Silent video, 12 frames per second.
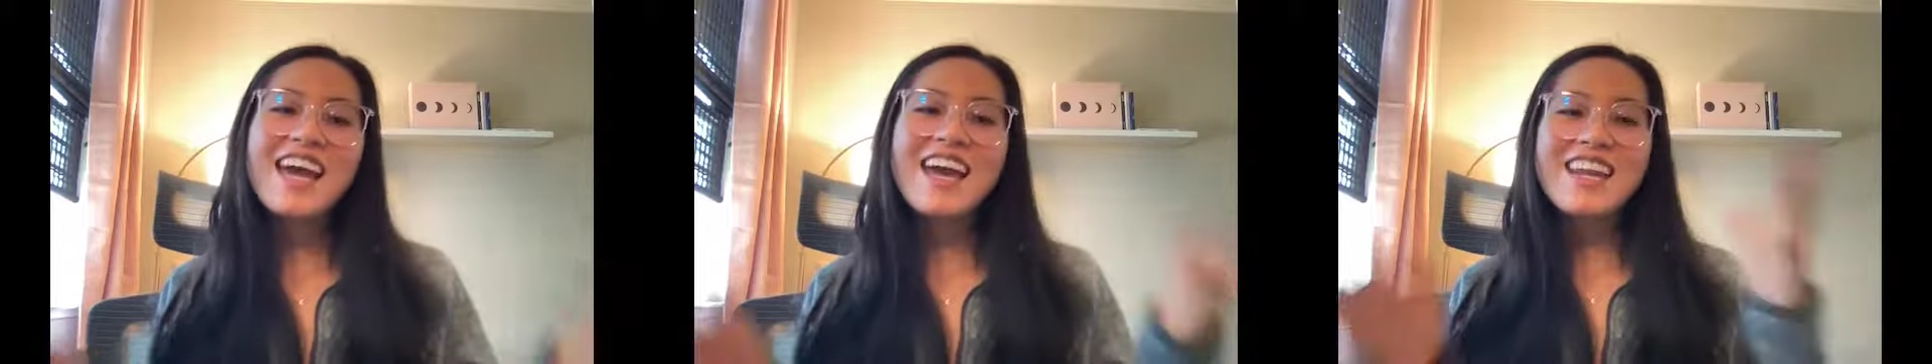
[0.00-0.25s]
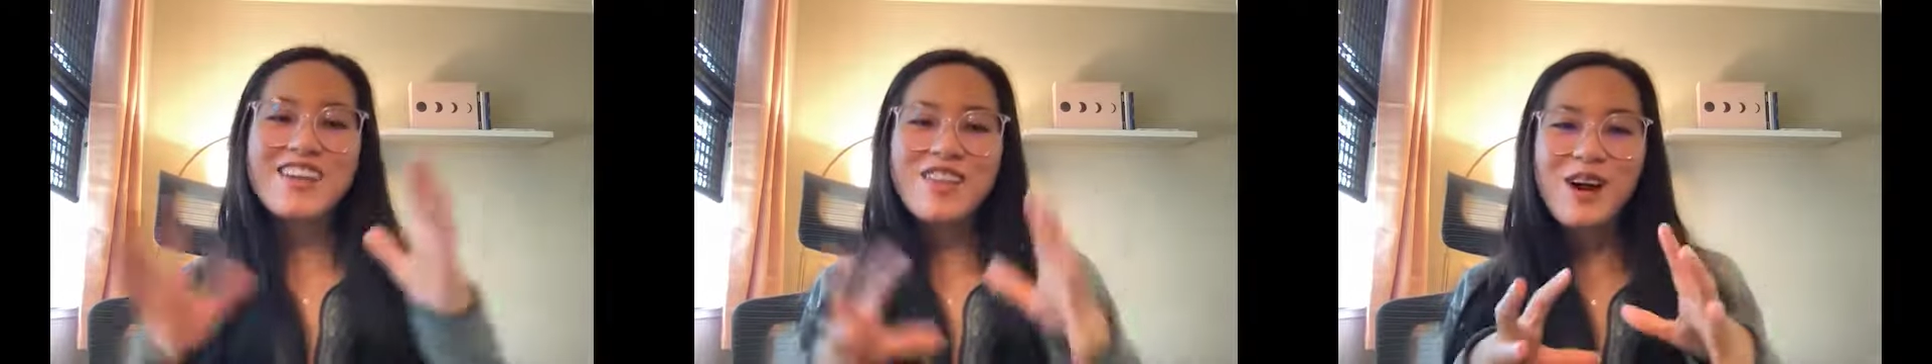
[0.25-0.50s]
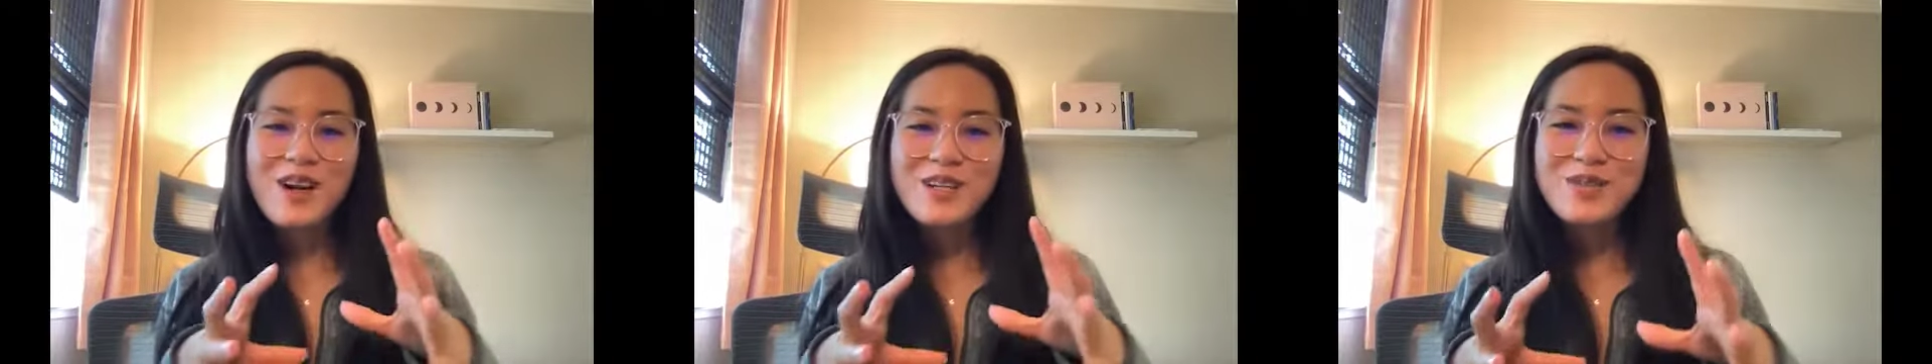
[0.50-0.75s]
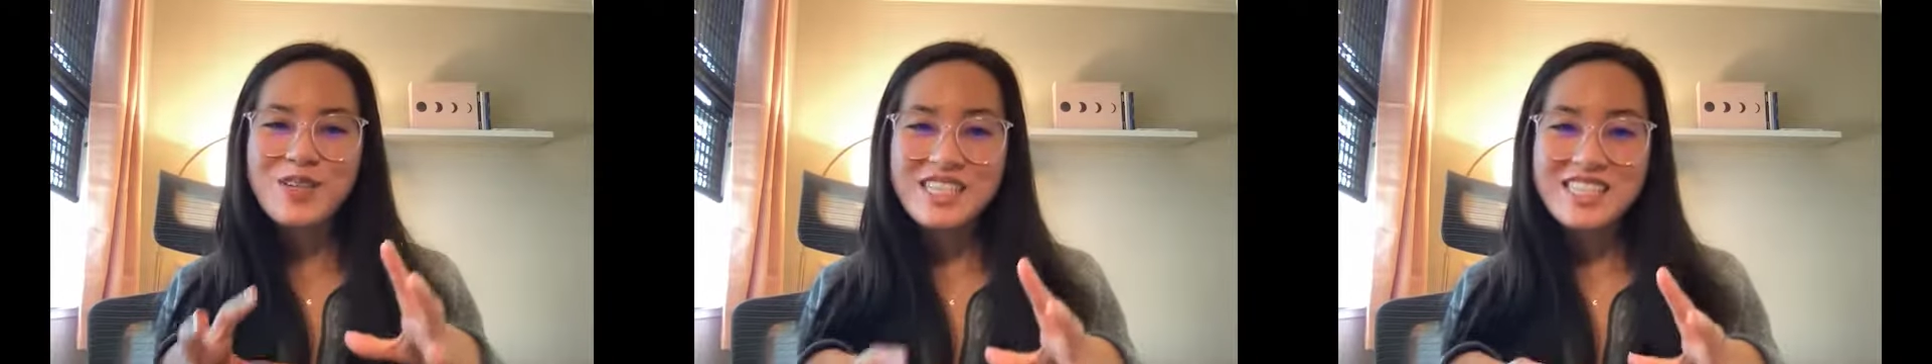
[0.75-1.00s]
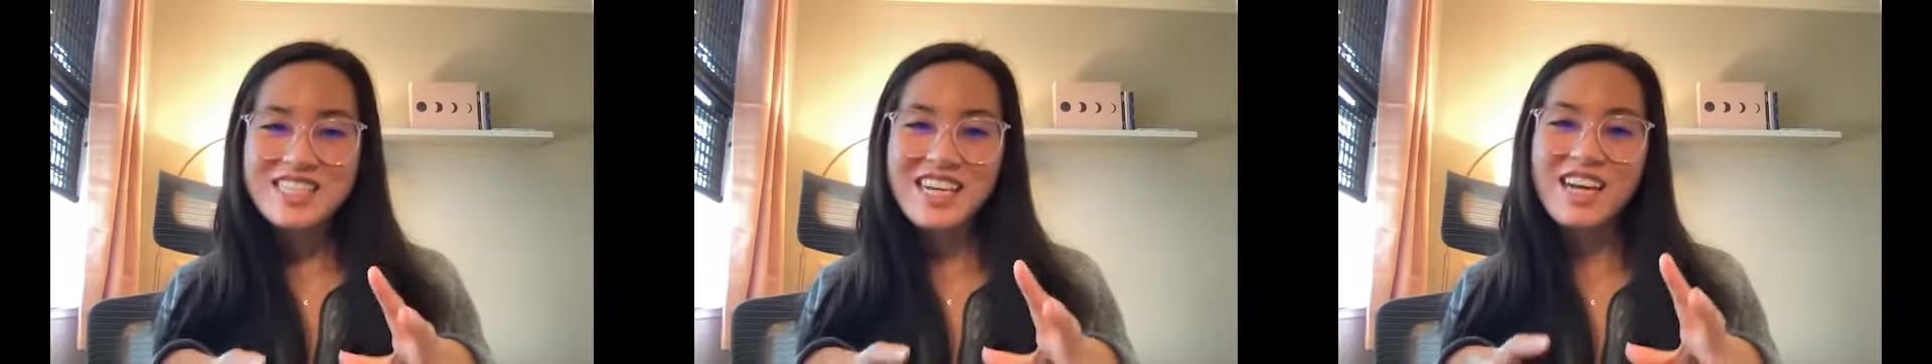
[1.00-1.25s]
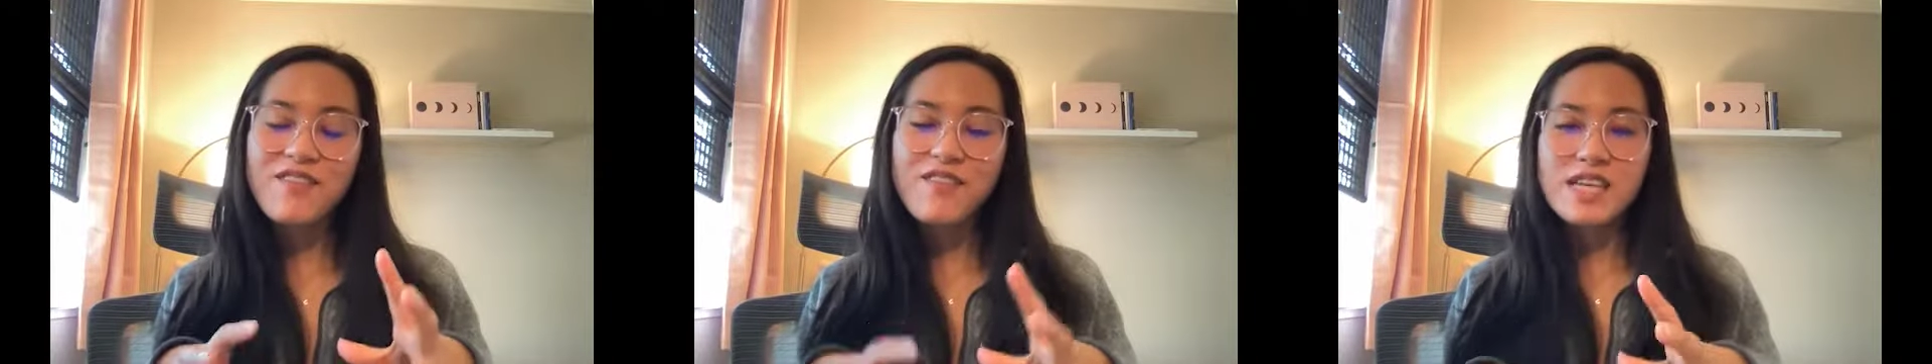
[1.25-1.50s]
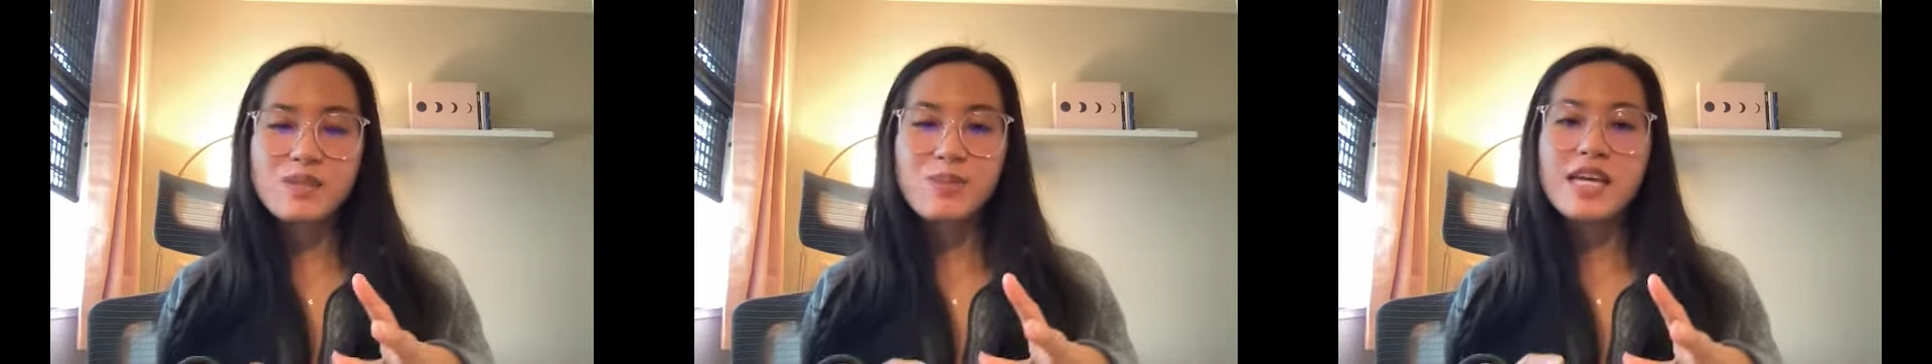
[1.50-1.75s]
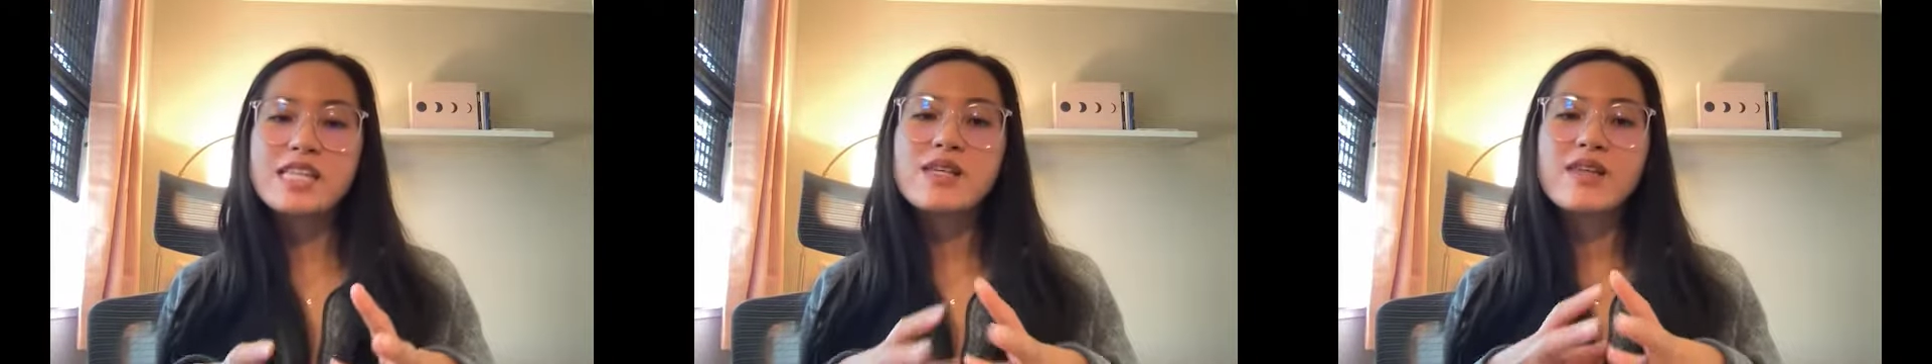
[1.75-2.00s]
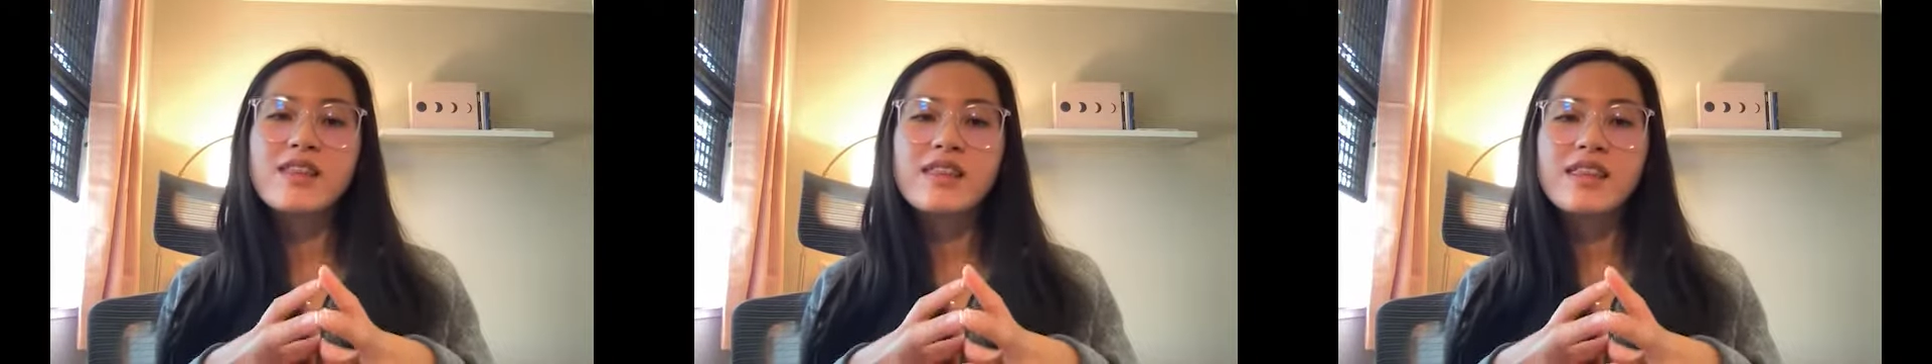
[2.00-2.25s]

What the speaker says: in a large real estate investment so